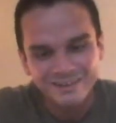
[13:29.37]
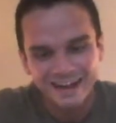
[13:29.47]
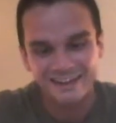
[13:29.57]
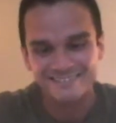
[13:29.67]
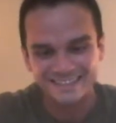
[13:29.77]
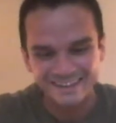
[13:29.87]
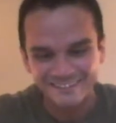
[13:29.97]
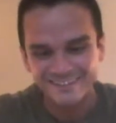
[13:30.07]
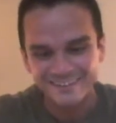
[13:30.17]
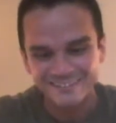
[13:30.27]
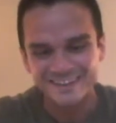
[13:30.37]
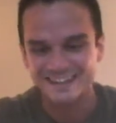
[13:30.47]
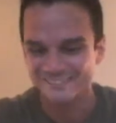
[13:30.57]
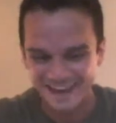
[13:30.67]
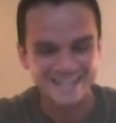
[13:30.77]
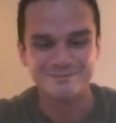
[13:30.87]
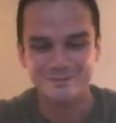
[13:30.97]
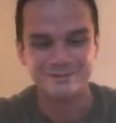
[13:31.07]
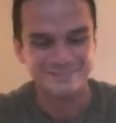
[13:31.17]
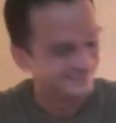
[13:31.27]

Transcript: I would go home and ride a bull.